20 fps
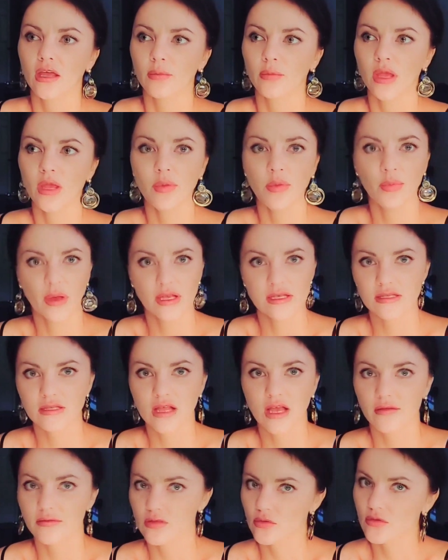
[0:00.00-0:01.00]
Maybe past
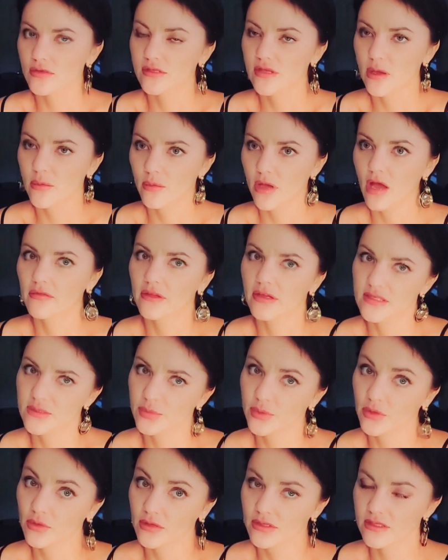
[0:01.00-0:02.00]
lives or some other
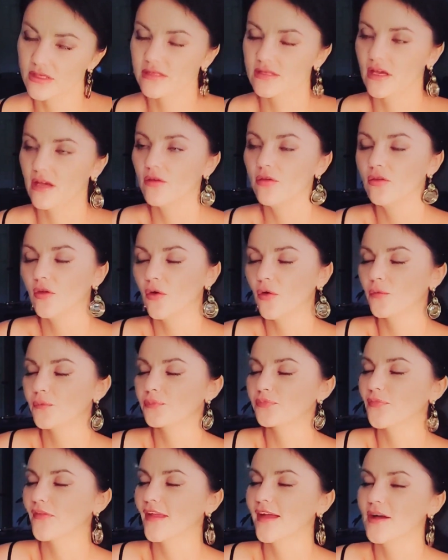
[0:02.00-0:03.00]
experiences, I don't
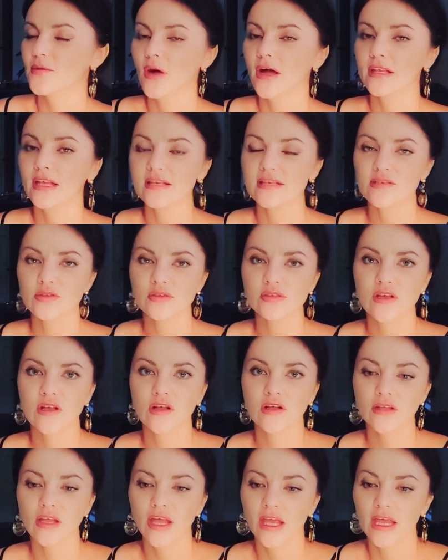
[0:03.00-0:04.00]
know. But as a
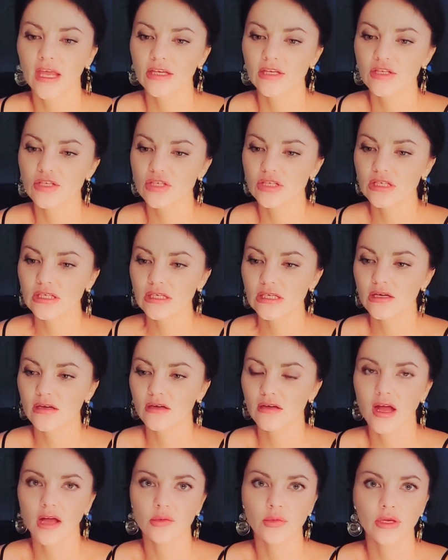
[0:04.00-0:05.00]
result, she
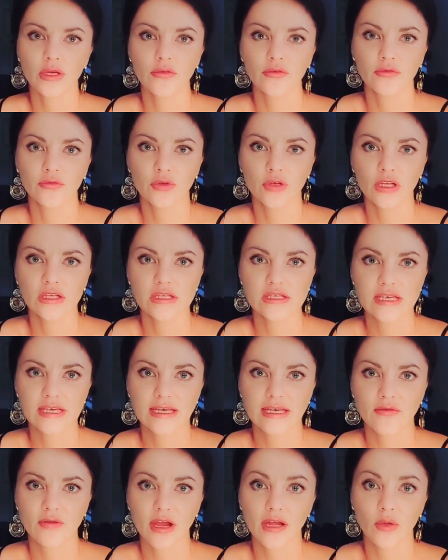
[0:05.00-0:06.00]
got rid of food
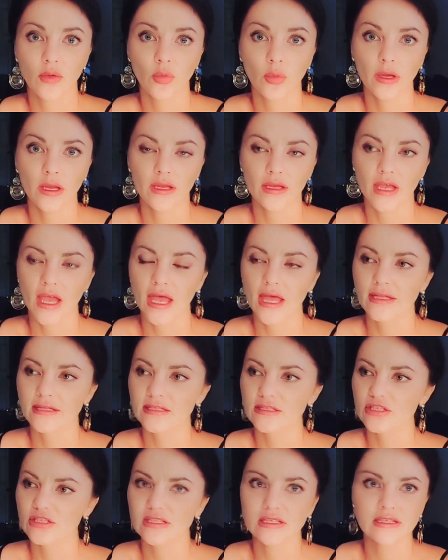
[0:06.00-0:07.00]
intake right away,
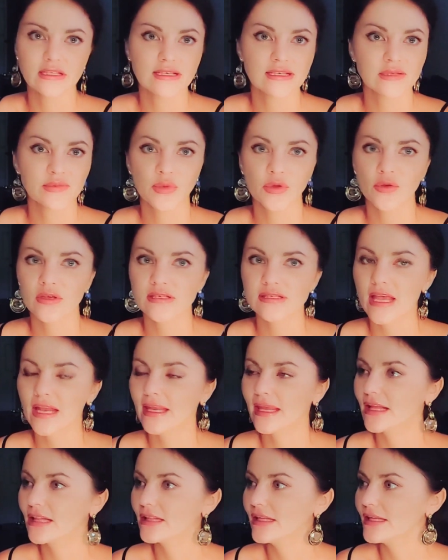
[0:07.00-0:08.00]
and she didn't experience
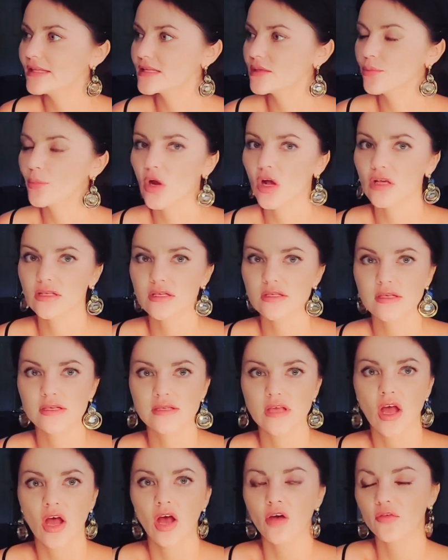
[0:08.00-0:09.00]
any cleansing
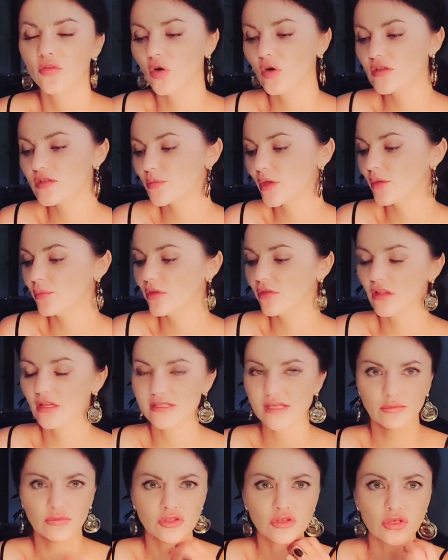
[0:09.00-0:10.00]
processes. Of course, maybe
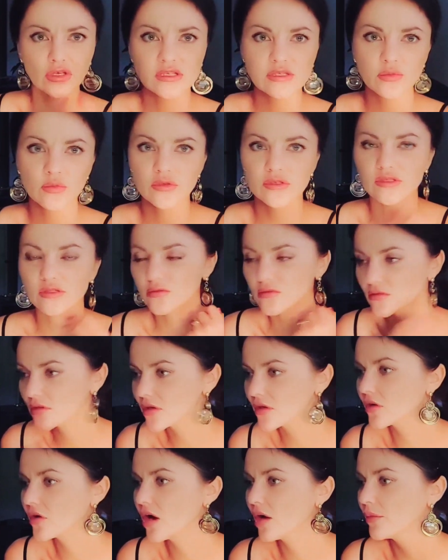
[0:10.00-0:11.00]
some mucus was
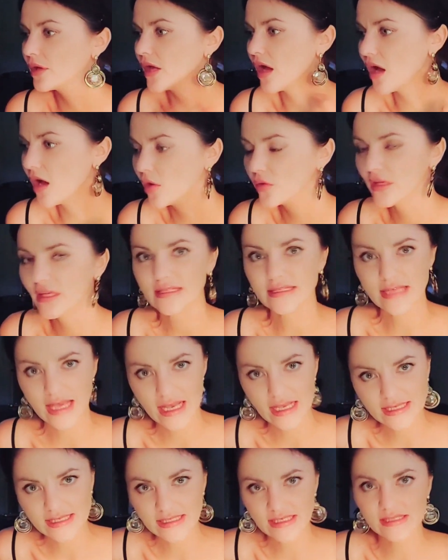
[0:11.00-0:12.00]
coming out,
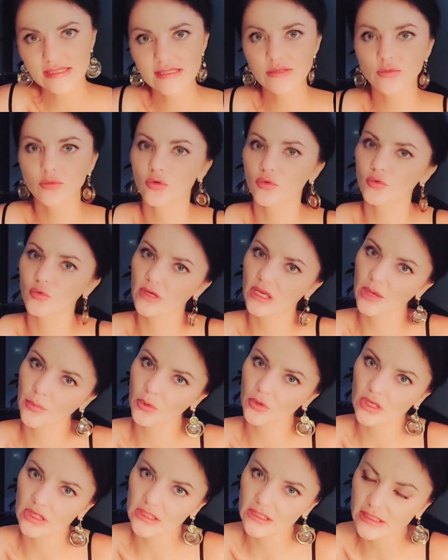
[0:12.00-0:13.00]
intestines will
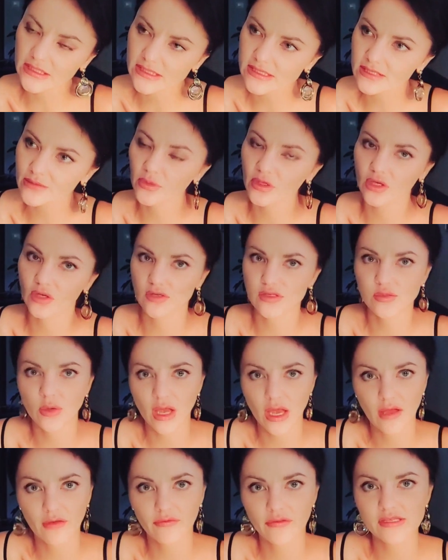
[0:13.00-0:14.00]
keep on cleansing because
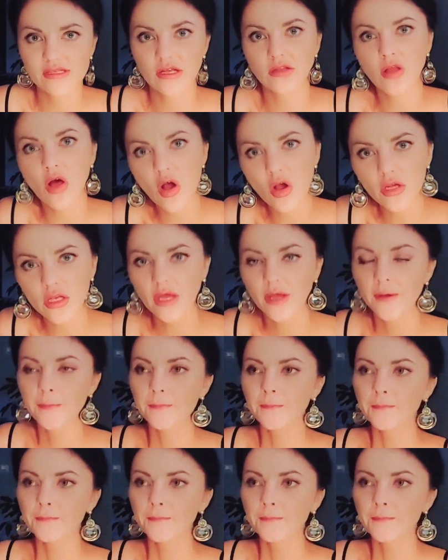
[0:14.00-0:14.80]
we have these clogged